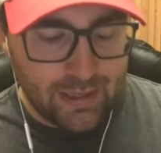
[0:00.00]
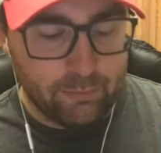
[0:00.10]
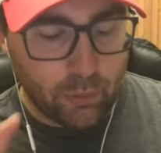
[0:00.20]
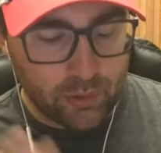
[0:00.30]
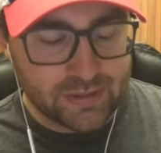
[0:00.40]

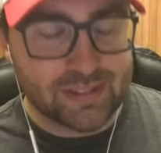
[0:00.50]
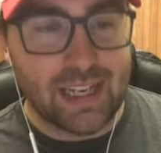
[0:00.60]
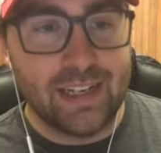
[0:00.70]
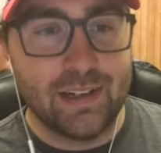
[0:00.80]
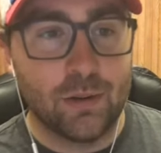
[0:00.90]
Important
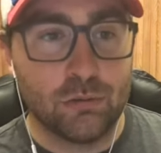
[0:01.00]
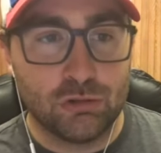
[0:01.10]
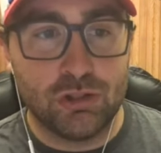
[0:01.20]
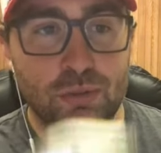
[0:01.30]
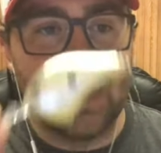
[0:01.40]
side note
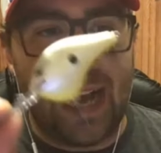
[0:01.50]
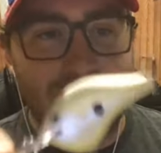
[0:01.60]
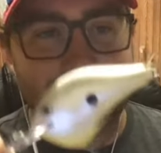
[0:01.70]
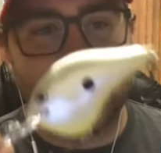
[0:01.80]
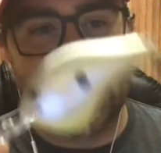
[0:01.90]
do
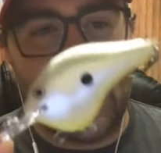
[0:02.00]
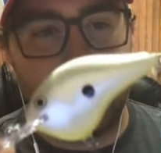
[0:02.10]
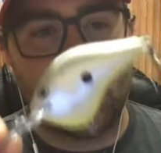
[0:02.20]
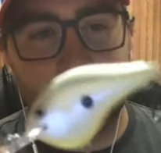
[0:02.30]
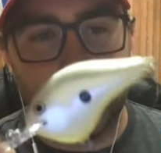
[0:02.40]
not
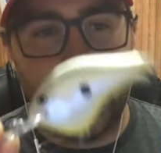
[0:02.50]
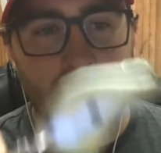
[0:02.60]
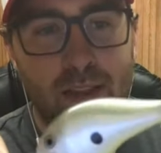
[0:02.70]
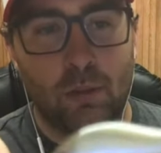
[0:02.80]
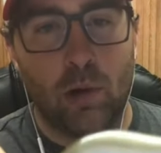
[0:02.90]
slap this
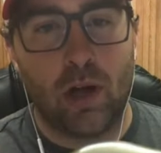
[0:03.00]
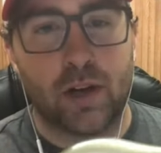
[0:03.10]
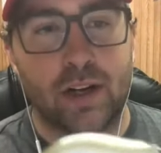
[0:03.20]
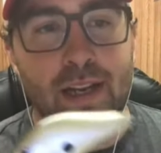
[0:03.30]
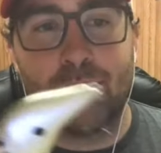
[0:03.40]
bait on the water.